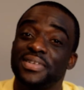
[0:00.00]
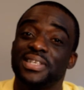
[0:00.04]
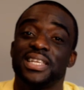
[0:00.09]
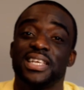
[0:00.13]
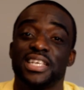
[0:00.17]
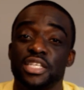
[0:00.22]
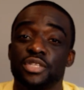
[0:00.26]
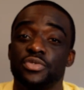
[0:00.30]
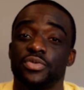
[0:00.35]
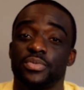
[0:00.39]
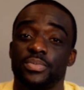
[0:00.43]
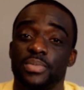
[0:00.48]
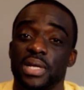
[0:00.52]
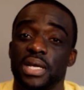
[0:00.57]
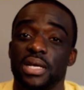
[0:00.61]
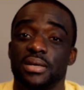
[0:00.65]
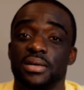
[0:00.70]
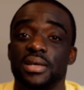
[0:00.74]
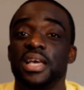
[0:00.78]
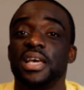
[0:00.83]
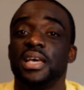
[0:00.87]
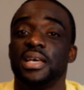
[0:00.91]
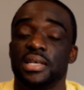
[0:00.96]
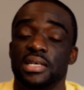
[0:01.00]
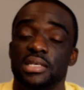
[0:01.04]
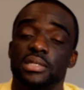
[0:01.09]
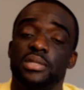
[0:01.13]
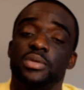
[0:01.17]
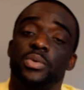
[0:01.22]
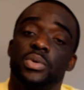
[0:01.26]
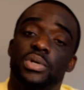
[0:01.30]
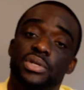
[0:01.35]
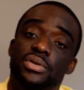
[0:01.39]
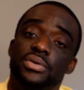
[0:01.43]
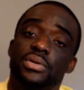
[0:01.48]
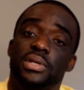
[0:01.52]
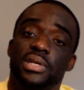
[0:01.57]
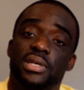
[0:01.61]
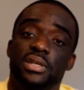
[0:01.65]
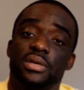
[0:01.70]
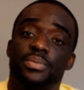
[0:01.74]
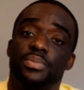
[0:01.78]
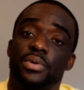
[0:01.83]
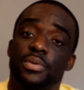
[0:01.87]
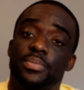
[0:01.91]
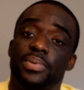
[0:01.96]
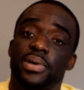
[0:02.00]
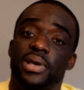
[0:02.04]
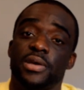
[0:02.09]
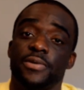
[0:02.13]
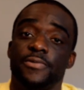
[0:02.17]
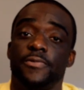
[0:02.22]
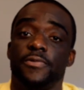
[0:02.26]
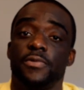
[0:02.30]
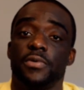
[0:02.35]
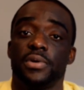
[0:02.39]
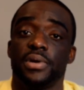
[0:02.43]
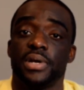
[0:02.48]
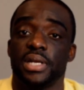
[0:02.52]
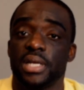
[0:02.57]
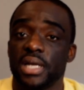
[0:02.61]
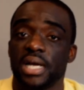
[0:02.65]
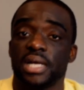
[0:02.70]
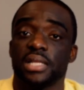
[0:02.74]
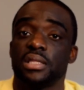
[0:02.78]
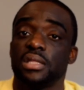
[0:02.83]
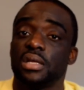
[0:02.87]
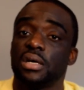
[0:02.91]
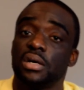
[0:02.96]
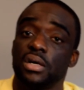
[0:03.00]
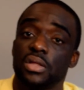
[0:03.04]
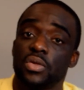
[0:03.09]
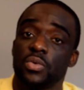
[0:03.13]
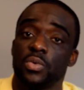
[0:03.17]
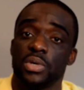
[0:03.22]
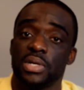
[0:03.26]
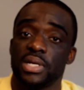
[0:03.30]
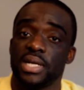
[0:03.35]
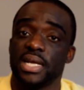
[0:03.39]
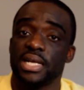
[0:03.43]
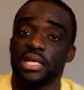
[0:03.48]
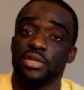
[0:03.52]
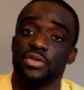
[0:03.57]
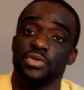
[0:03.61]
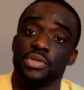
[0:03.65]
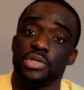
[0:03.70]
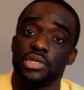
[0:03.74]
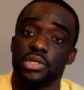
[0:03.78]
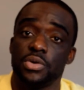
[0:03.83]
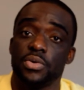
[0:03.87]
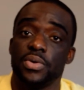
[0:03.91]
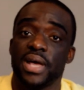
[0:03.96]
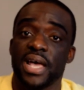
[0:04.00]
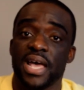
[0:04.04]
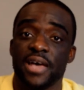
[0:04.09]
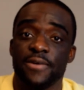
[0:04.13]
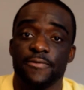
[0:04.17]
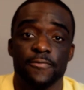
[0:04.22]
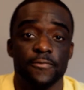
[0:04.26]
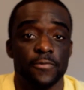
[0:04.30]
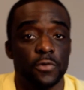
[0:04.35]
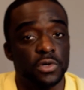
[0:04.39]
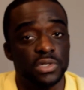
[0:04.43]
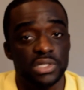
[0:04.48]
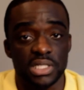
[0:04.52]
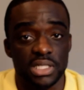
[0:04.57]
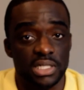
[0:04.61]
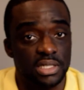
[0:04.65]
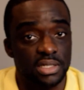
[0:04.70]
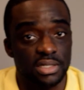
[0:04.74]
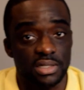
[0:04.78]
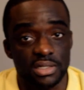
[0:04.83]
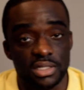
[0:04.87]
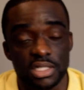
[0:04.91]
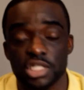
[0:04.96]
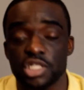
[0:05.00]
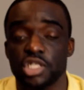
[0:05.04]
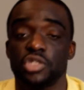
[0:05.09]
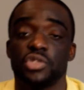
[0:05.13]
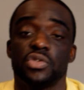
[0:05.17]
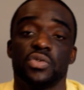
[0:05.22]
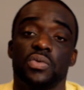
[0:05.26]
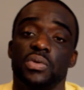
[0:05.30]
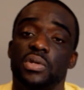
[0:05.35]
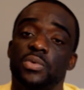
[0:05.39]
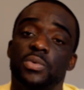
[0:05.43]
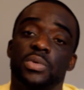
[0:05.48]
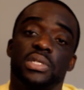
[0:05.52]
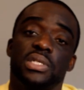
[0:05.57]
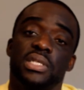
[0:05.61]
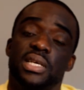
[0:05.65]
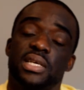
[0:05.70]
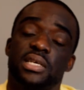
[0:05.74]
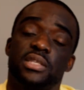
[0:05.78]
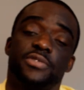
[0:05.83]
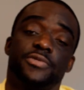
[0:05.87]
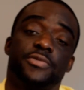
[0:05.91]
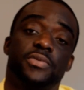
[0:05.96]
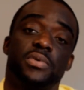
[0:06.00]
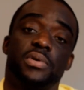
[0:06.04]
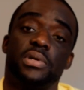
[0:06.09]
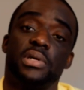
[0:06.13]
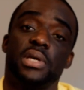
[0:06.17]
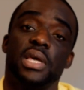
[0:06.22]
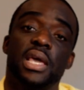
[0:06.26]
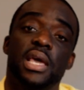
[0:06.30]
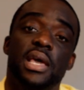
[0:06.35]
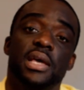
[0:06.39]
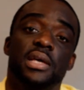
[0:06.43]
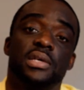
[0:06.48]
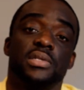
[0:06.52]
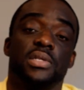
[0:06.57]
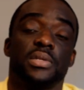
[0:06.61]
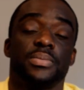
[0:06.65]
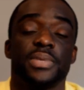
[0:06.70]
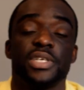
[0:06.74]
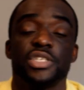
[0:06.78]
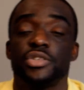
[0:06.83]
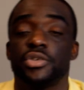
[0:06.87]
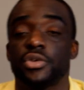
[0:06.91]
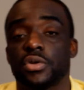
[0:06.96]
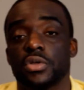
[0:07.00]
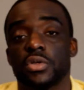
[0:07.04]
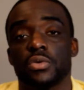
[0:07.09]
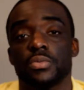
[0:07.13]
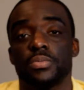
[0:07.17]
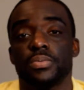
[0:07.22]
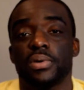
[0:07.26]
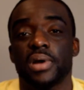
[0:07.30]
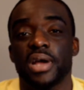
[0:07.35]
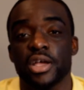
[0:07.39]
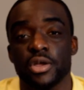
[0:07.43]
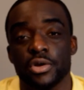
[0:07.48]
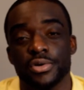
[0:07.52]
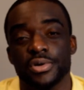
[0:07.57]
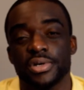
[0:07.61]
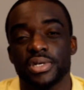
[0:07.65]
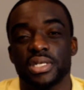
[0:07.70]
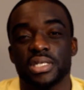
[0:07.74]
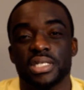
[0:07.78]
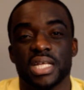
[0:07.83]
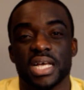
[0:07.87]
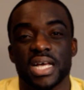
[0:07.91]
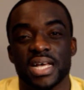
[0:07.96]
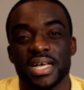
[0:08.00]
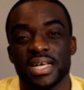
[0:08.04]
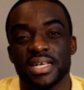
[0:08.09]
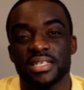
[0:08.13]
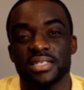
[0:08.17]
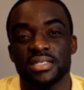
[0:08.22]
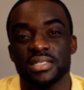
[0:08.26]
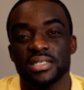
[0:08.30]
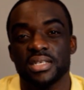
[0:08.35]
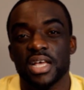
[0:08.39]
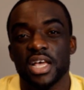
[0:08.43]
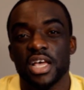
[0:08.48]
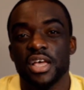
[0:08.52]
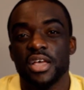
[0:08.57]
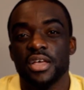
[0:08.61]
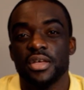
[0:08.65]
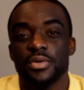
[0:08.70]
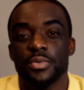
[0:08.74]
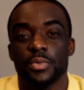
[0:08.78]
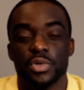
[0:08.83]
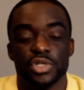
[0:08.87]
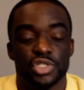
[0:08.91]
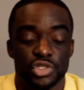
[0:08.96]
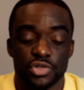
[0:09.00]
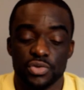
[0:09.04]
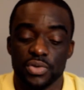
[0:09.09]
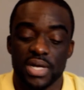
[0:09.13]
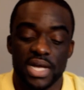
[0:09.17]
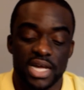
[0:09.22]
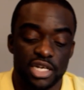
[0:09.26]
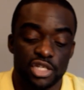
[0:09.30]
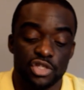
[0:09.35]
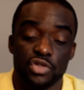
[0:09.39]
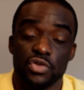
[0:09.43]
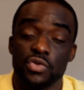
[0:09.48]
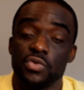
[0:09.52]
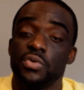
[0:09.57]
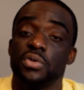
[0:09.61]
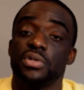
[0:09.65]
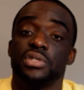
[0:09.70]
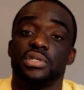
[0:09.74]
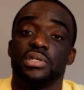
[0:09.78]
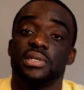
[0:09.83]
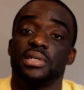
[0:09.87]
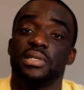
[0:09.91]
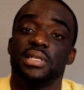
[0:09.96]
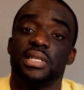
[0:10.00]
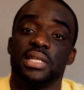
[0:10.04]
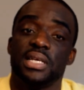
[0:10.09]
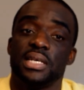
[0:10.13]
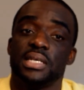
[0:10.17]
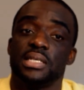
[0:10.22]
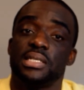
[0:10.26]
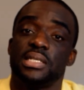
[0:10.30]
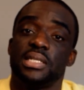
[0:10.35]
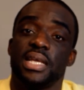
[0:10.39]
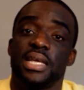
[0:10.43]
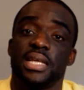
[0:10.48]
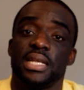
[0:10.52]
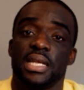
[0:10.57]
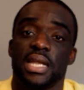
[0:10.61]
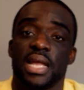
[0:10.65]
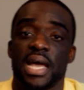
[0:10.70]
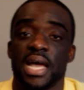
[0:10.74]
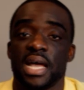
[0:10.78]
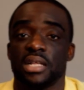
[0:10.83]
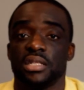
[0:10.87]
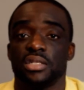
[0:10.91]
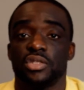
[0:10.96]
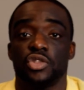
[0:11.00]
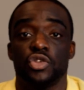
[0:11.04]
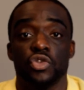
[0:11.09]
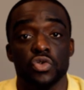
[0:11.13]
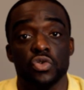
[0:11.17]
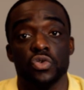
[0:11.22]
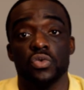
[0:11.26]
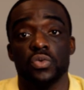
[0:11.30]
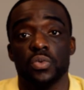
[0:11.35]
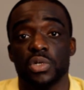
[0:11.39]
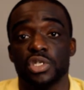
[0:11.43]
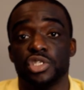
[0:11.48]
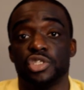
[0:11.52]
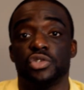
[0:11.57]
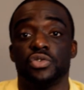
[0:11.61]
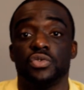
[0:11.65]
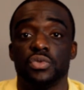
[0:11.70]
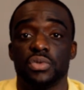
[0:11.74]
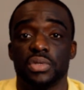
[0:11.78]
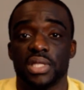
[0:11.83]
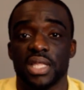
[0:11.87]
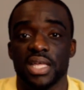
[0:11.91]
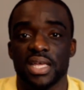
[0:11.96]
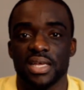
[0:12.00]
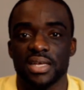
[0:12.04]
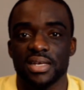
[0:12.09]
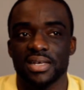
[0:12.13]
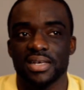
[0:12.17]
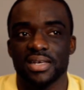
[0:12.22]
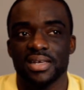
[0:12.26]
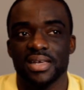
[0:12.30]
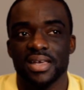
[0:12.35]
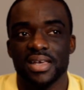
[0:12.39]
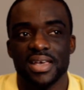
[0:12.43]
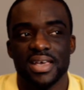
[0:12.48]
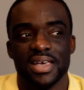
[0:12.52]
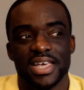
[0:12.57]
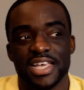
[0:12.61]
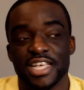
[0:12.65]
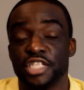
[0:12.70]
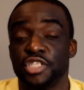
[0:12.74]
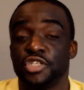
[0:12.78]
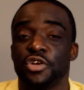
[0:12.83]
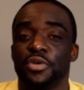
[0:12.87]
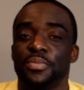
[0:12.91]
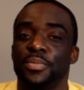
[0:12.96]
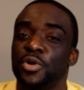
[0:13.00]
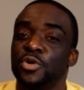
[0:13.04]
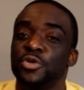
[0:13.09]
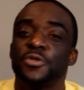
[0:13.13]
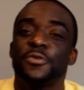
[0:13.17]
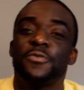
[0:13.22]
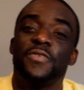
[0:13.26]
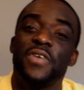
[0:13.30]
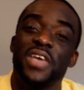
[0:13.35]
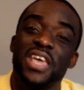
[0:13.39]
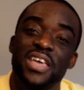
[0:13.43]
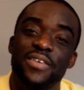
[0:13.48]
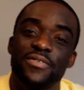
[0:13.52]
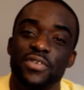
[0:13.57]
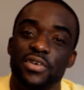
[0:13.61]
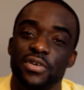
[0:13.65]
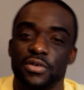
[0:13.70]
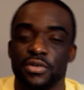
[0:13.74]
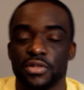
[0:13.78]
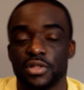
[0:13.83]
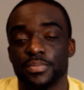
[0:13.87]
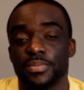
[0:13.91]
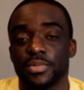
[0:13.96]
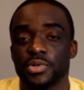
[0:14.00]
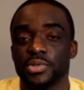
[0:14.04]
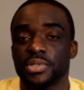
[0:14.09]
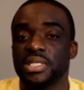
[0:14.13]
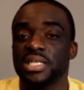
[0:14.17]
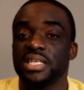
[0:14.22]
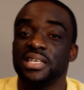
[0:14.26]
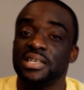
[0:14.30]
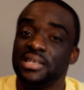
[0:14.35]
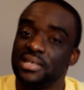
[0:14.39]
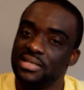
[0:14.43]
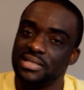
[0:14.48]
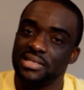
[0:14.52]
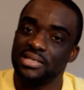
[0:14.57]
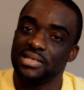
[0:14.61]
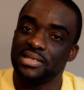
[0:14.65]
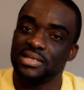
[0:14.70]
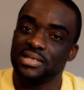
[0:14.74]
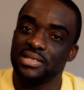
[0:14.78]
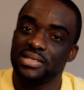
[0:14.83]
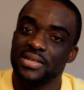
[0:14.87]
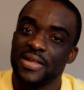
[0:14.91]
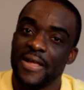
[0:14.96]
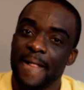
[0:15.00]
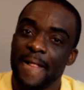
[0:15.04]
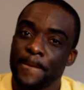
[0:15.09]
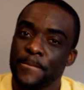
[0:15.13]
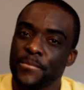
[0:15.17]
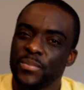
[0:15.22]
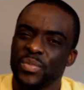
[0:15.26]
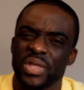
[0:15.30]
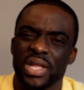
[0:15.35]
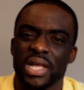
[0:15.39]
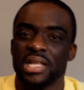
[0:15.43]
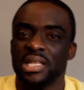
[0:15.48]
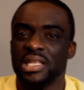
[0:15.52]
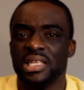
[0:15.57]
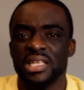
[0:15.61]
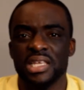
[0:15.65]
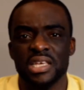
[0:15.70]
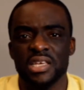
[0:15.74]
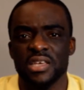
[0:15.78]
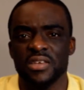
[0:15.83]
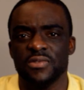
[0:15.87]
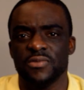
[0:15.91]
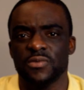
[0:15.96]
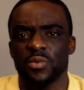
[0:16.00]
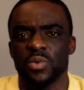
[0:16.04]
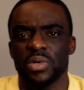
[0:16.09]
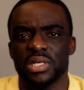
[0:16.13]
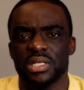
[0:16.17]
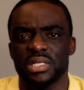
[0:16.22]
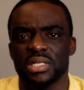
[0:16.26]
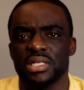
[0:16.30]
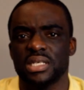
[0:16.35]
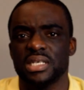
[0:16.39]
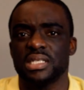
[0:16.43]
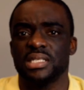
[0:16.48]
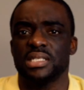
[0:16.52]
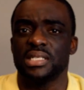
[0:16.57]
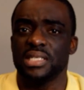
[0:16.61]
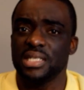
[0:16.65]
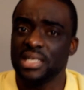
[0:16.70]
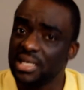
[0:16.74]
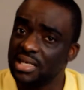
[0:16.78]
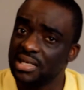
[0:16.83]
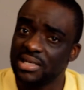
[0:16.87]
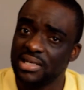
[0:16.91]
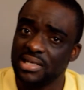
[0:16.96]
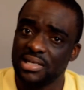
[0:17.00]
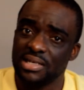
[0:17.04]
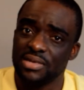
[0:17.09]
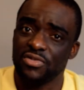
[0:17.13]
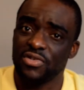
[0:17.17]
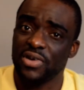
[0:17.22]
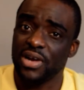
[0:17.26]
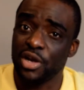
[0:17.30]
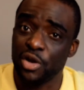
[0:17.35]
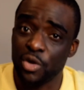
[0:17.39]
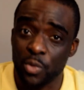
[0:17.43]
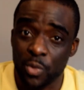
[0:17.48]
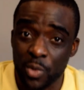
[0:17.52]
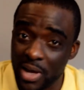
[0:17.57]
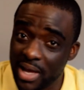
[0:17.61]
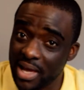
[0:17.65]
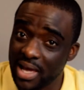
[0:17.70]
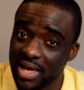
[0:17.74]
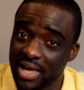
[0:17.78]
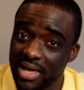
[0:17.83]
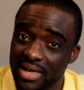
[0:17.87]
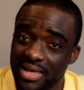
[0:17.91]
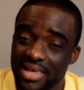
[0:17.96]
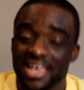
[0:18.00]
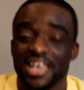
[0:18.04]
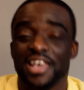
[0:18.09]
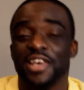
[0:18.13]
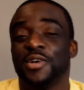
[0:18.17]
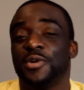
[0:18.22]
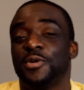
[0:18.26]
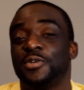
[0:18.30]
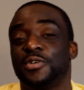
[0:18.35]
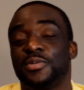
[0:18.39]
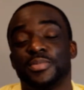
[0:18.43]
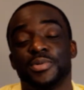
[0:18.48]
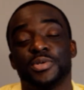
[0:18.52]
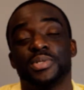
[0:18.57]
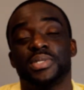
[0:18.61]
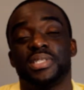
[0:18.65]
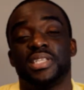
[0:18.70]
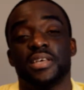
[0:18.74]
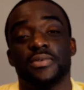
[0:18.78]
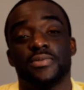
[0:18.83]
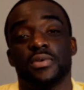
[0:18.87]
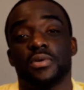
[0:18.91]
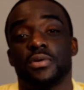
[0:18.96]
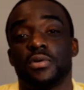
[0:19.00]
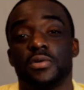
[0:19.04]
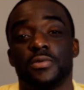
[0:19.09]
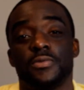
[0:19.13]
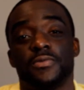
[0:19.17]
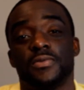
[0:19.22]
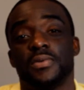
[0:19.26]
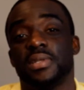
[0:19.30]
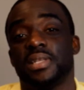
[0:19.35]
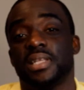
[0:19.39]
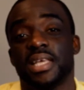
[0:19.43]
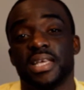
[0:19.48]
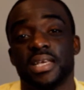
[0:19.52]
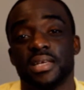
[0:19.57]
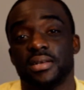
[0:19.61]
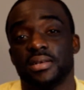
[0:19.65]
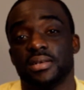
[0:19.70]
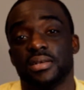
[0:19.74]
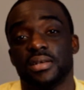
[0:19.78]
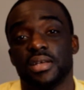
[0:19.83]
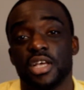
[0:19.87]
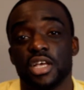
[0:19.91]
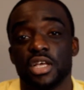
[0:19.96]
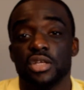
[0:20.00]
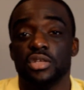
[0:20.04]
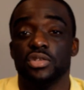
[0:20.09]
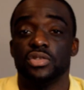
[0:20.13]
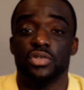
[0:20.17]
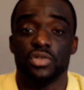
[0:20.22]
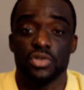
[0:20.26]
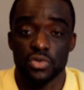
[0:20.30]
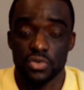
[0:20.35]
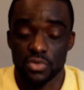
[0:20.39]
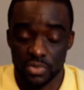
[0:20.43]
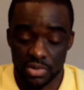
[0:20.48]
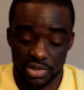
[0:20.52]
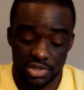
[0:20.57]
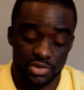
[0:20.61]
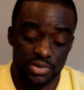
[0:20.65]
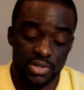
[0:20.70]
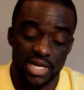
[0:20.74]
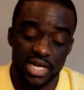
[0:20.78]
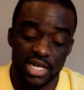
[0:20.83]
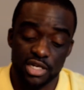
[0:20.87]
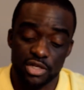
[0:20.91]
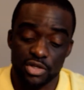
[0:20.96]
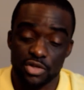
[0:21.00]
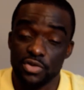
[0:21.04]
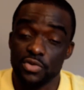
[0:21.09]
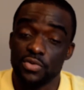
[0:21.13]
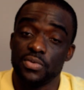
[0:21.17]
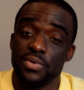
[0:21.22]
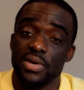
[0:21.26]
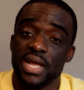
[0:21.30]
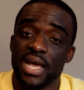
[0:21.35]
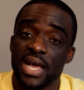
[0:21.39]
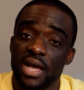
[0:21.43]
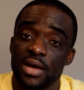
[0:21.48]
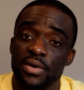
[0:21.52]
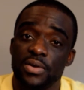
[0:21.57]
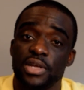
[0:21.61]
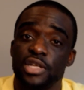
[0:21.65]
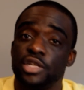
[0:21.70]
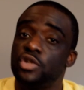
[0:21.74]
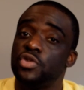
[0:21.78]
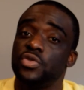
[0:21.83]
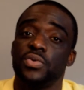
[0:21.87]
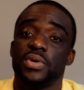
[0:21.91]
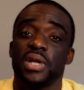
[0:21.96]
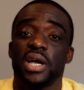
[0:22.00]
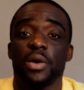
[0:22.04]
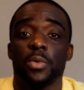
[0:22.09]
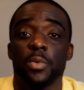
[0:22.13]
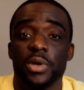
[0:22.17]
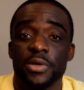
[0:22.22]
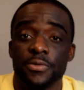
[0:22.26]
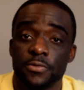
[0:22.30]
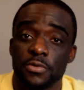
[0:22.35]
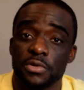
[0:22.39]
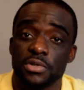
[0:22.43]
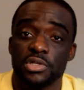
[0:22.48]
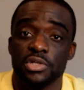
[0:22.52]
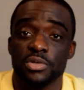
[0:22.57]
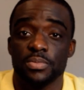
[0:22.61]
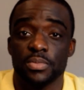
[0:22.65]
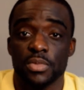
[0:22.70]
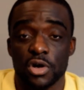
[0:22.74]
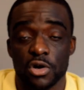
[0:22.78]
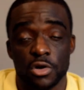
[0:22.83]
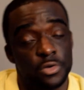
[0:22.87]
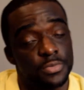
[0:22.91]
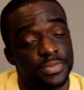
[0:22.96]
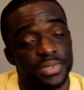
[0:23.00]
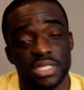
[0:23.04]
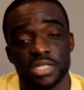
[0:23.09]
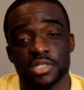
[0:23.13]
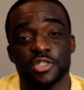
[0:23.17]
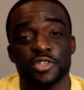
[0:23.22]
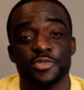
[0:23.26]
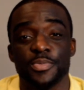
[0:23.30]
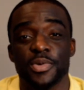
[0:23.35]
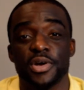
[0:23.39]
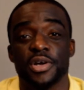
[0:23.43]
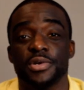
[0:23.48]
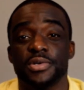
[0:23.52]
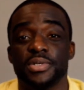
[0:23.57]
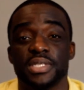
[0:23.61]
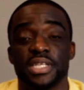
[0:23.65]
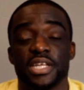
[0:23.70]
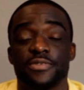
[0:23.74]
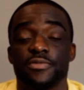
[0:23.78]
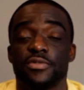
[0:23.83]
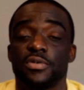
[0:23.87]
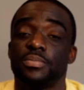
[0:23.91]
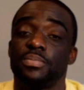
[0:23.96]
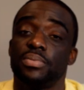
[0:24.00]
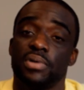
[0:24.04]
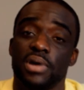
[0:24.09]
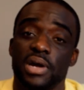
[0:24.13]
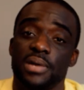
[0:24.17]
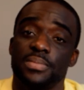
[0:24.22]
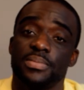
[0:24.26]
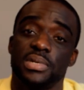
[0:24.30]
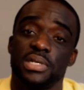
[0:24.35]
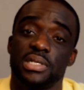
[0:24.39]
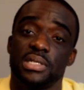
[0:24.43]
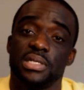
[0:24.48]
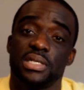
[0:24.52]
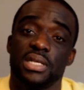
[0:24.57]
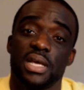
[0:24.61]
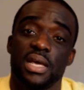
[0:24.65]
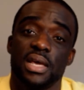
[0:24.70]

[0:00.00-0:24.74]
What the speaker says: days from now is the one you need to prepare for, and not the other one that you still have 14 to 21 days for. So make sure you prioritize what you got to do on your list, and not do what you think is your most favorite or the most easiest, and leave what is needed right away or the most difficult for later. Do what you got to do now, and do not wait for tomorrow, because tomorrow is never promised.